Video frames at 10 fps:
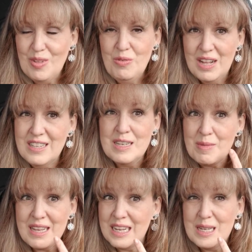well in
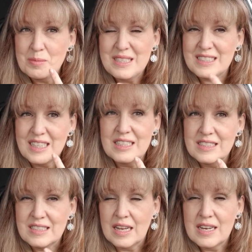my gums, that's on the
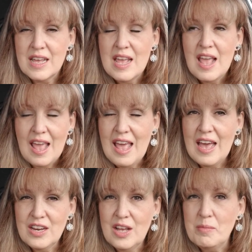inside,
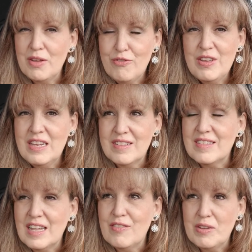and on my feet and
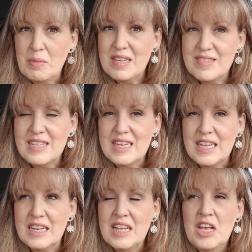stuff and my
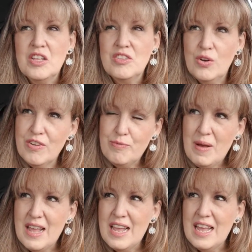skin. So if
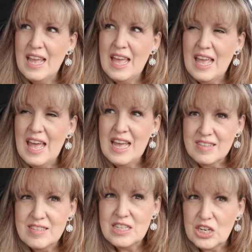my
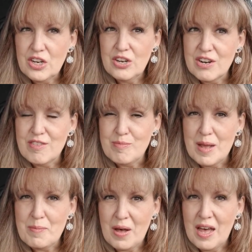exterior of
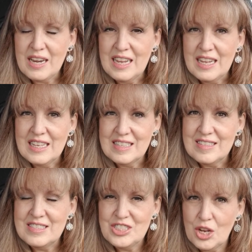my body
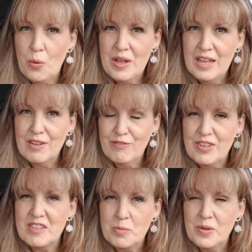is showing
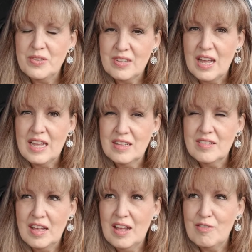visible
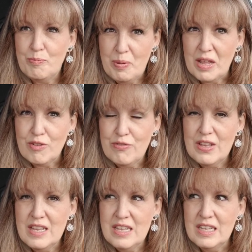signs of
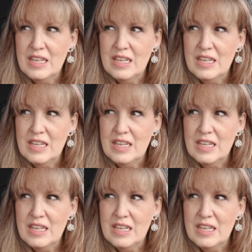benefit,